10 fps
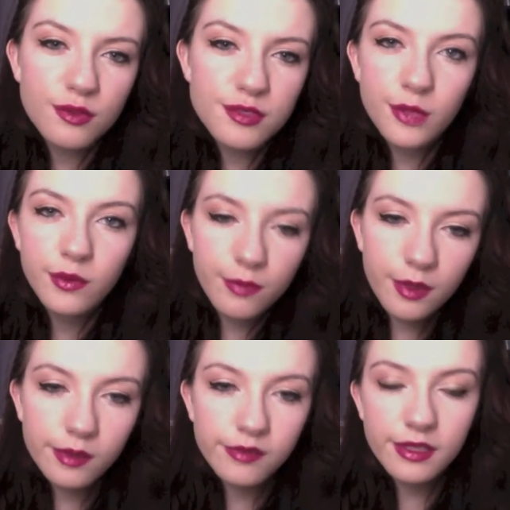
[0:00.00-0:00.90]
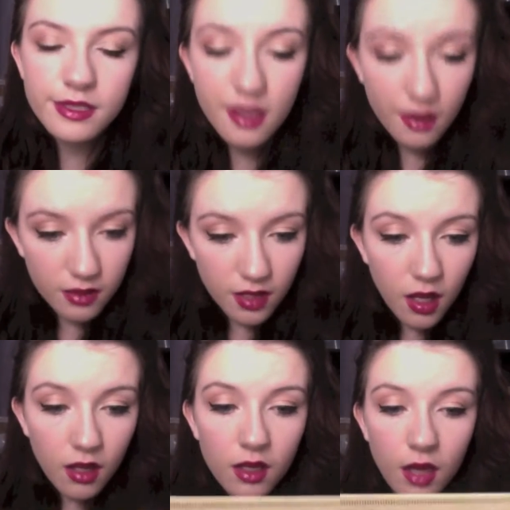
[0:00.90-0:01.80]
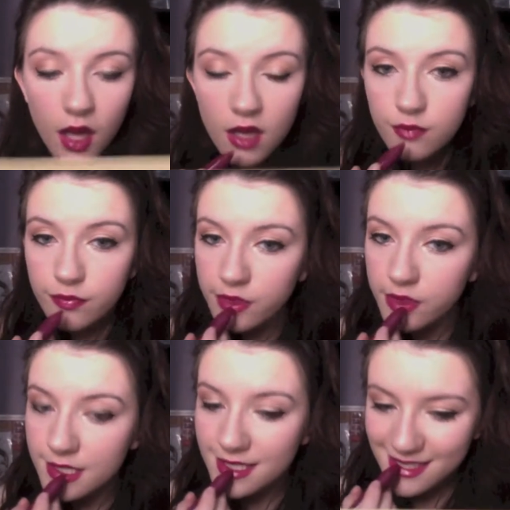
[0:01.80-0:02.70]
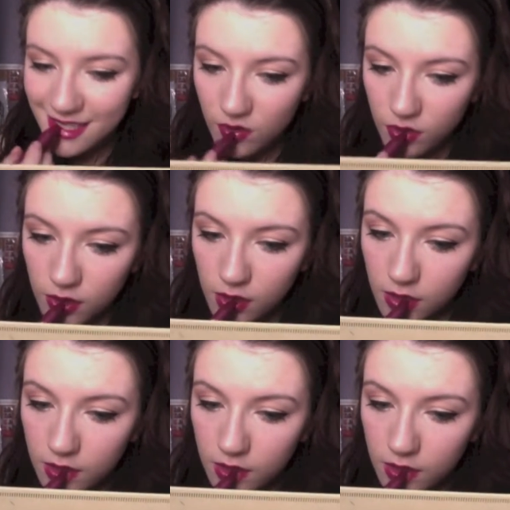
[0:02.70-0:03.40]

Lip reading: so you wouldn't be able to really tell. This is definitely